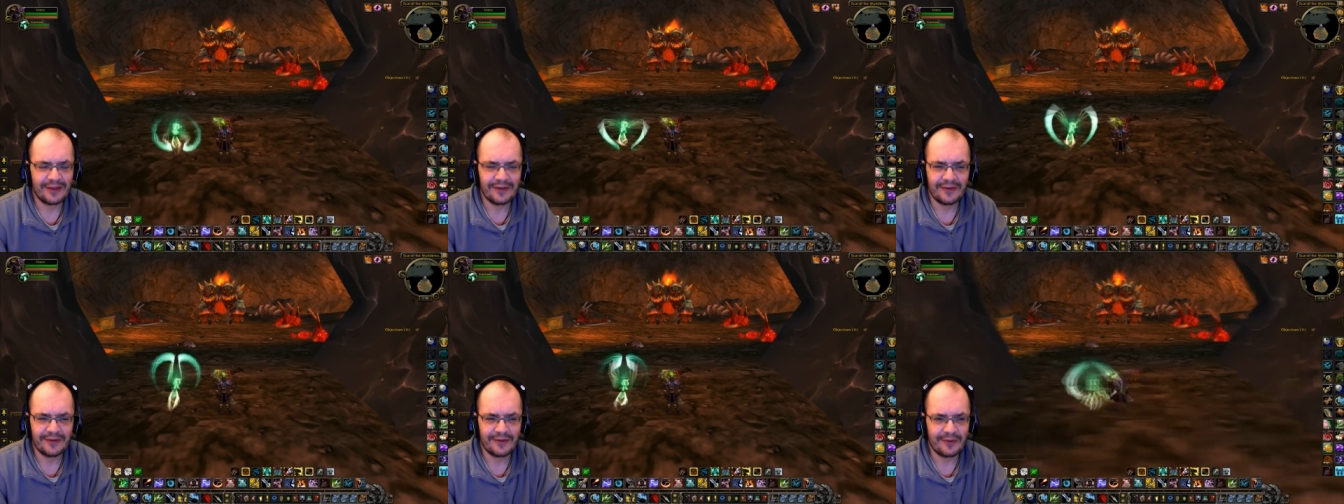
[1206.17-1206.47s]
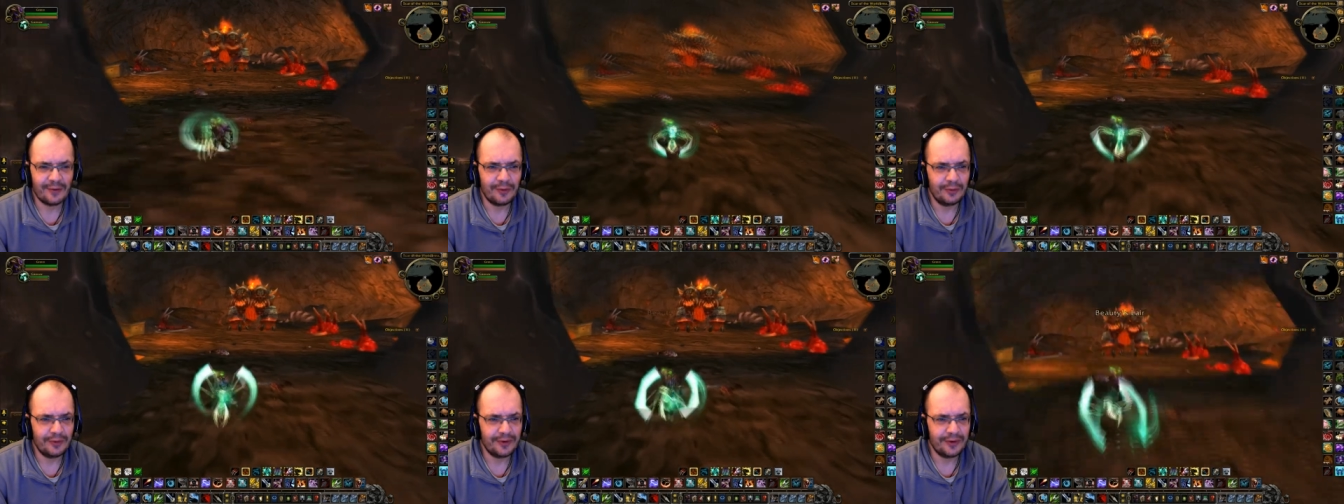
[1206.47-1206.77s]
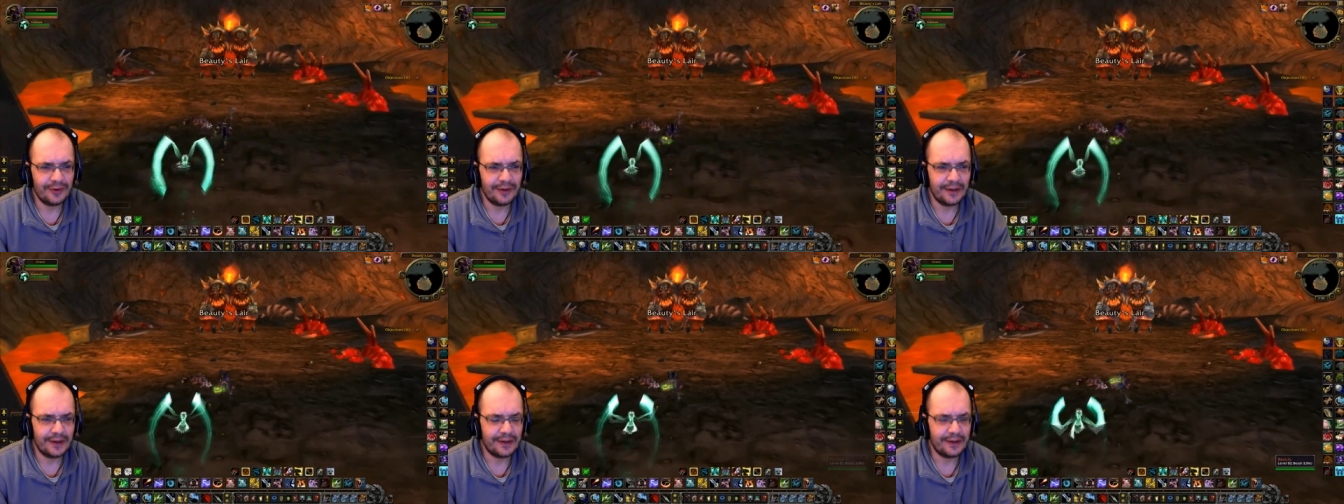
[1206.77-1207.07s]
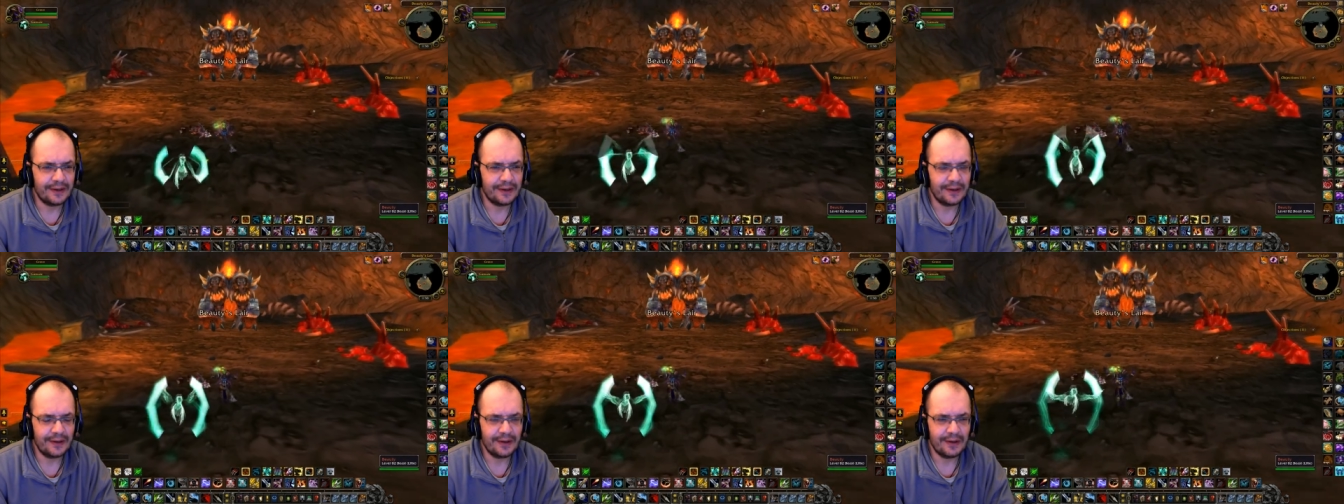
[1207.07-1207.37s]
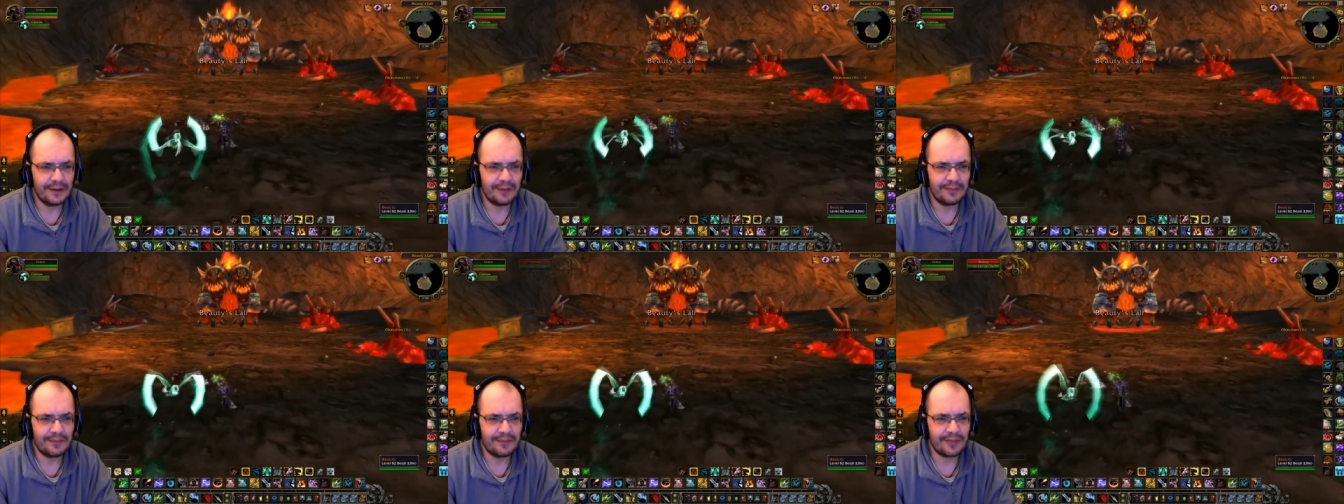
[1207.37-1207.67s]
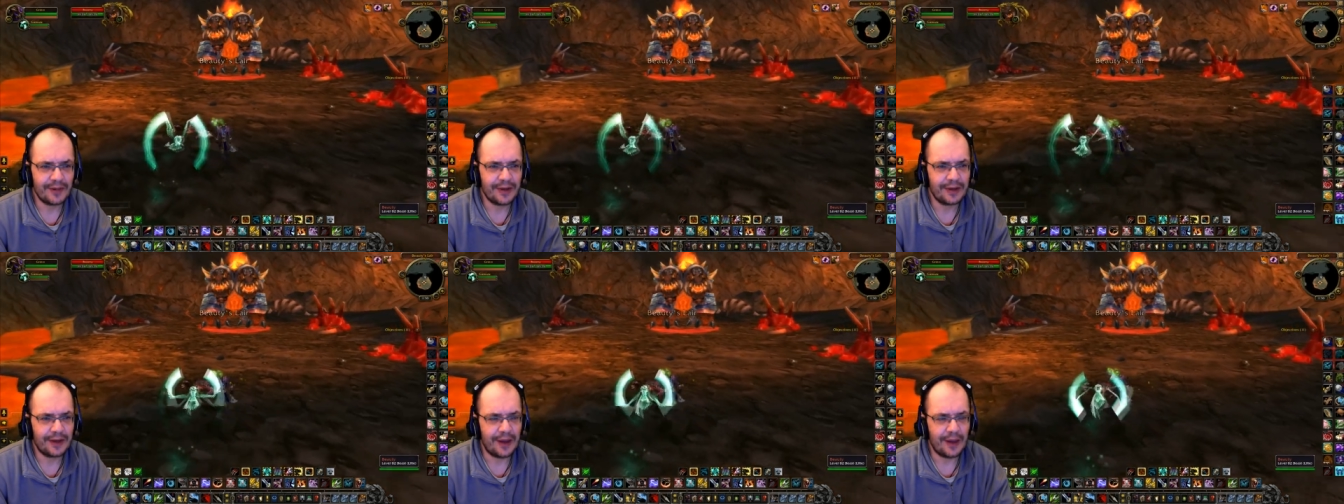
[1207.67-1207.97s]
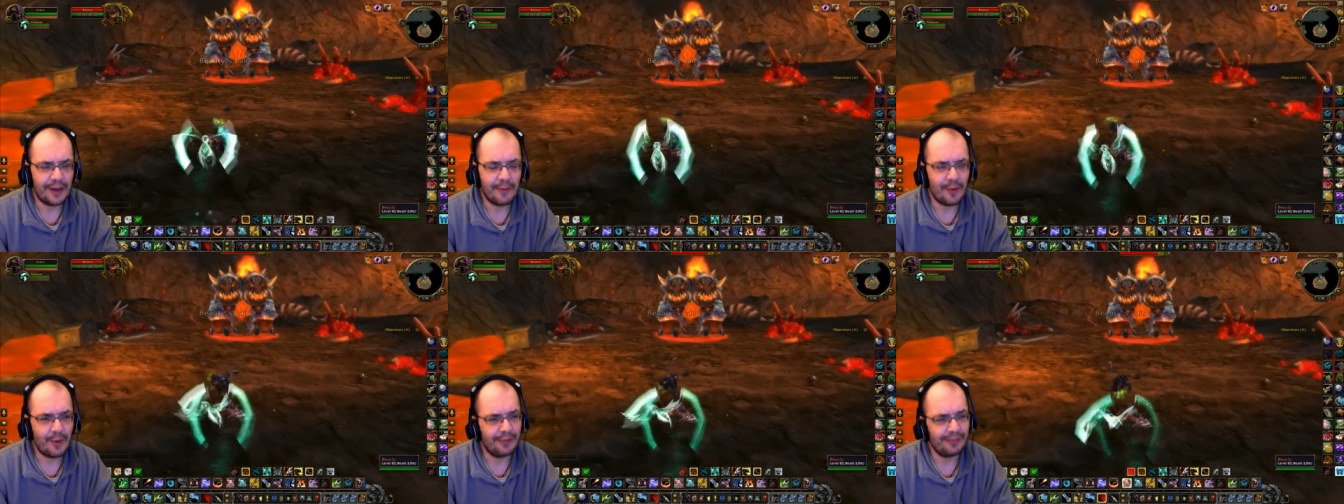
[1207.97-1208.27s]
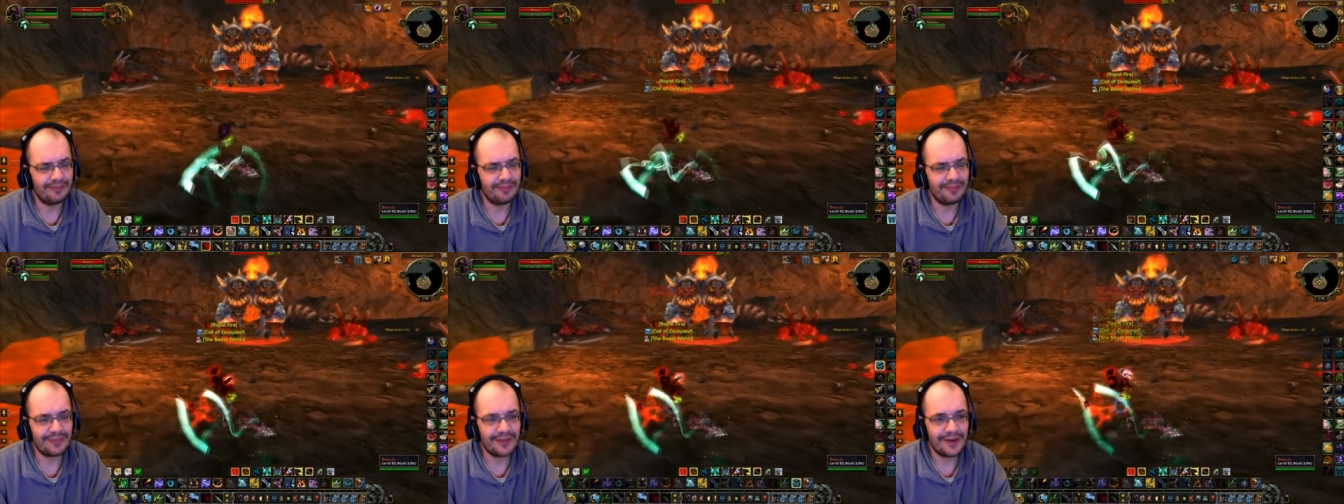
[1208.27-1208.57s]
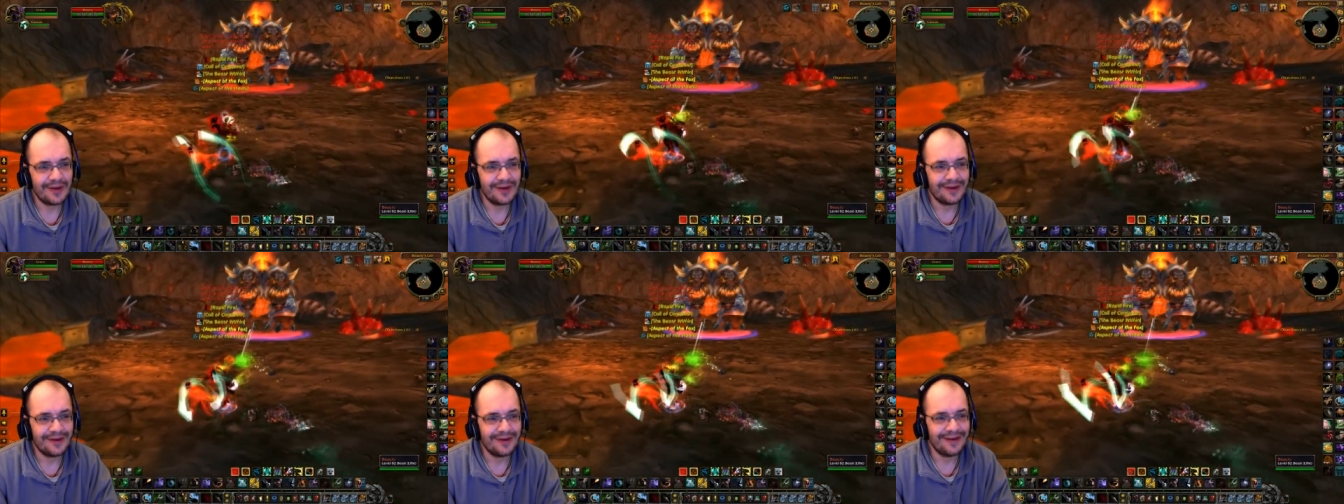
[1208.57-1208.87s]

I think they've called her, and okay, well,